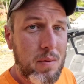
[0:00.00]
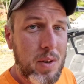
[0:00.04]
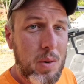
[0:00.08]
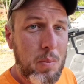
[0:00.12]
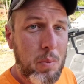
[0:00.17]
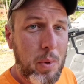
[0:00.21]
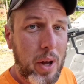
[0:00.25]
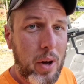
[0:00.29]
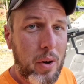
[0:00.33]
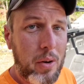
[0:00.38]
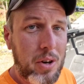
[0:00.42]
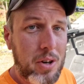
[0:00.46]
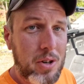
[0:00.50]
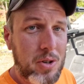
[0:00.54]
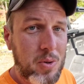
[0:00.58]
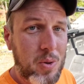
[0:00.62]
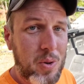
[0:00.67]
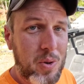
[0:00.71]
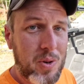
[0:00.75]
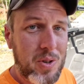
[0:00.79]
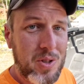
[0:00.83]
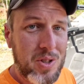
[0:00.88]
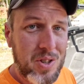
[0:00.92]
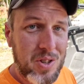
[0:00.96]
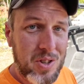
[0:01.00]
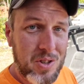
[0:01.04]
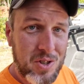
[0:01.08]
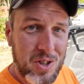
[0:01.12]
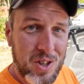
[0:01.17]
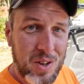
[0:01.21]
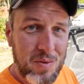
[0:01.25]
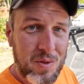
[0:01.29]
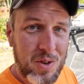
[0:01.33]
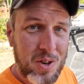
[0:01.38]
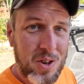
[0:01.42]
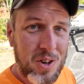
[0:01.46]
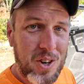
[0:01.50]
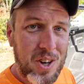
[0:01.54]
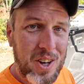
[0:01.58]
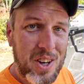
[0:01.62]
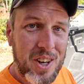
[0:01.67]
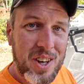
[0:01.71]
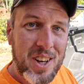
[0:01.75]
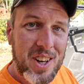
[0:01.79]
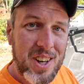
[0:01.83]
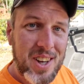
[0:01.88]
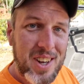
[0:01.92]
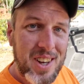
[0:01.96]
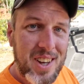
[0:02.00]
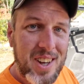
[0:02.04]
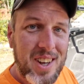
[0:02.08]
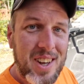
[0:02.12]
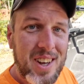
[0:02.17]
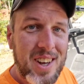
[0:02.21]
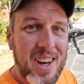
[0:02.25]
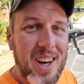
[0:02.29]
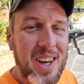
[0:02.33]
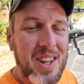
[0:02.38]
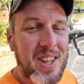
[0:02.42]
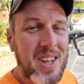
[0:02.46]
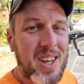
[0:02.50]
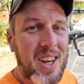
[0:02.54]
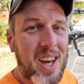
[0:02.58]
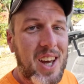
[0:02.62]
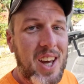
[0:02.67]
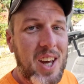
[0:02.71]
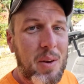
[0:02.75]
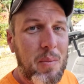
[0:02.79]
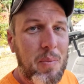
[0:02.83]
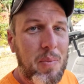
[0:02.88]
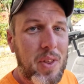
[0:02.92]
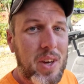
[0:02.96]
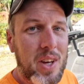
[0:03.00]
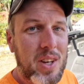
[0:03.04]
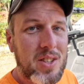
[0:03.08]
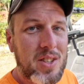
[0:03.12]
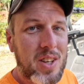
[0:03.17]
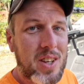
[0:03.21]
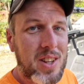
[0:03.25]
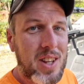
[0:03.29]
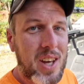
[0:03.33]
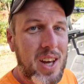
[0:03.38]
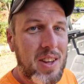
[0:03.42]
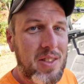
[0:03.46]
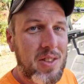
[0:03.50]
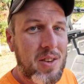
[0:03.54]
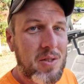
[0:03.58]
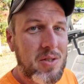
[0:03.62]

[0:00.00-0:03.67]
V-plow controllers to the shifter on the column, things like that.